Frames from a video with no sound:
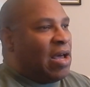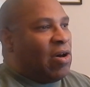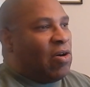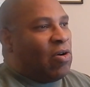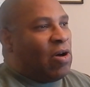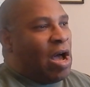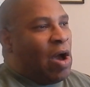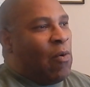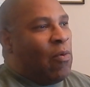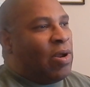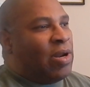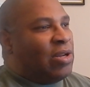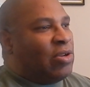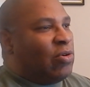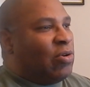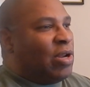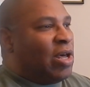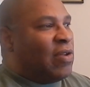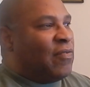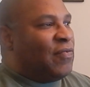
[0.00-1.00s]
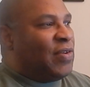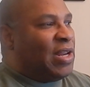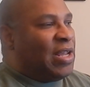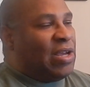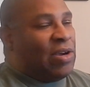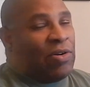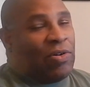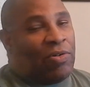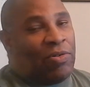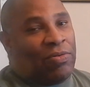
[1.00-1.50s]
I want to do another
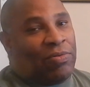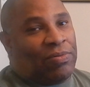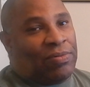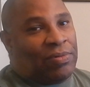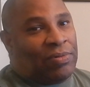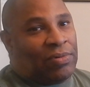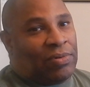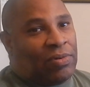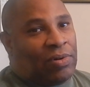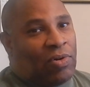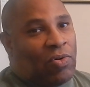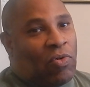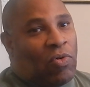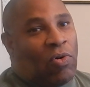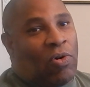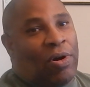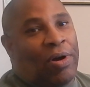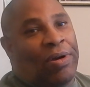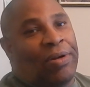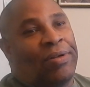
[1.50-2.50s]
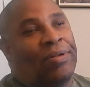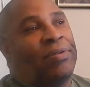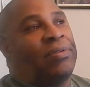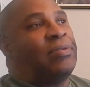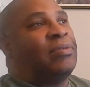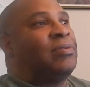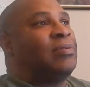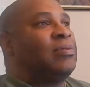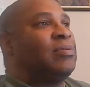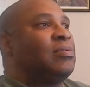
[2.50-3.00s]
video on
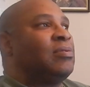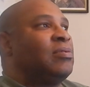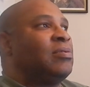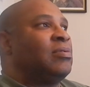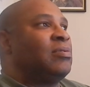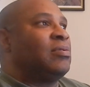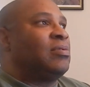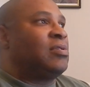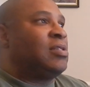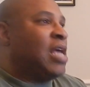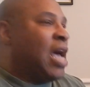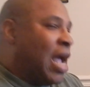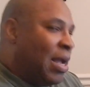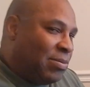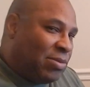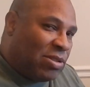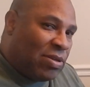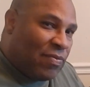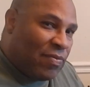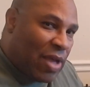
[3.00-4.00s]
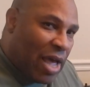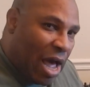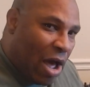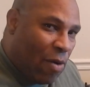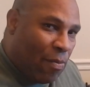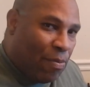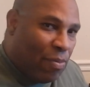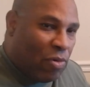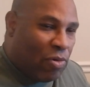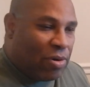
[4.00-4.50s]
types of
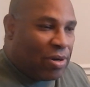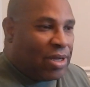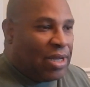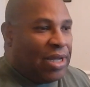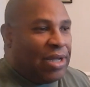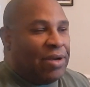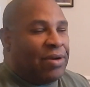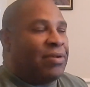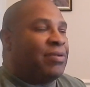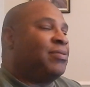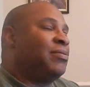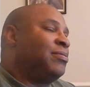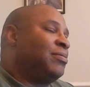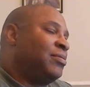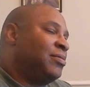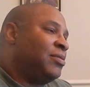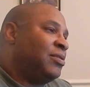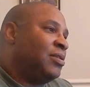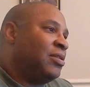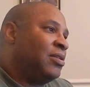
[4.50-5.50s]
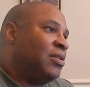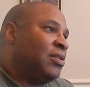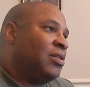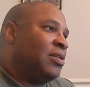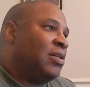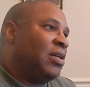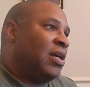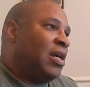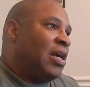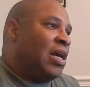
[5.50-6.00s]
outboard gear,
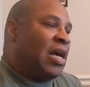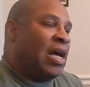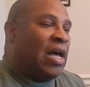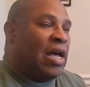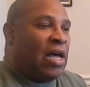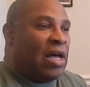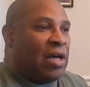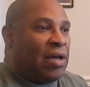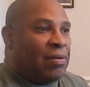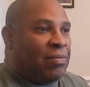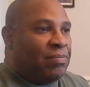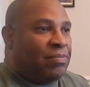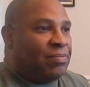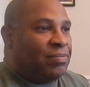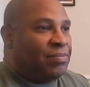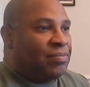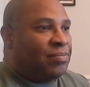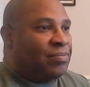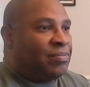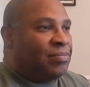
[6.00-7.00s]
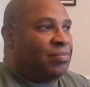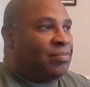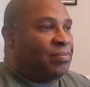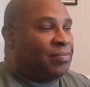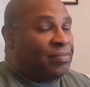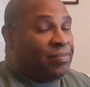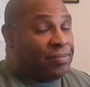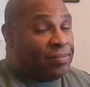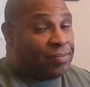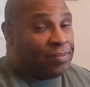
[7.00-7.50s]
and
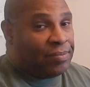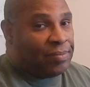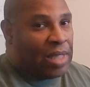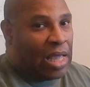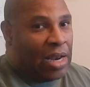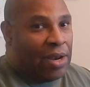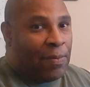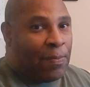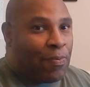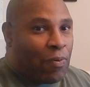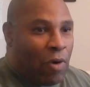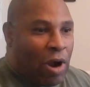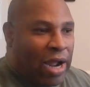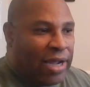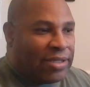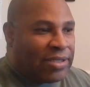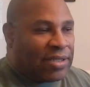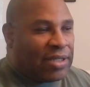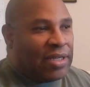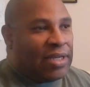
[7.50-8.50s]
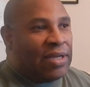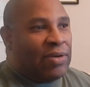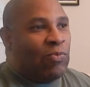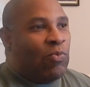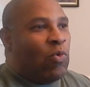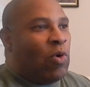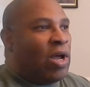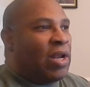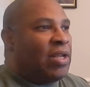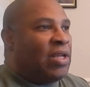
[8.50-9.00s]
the pricing and
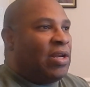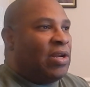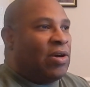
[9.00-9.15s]
what,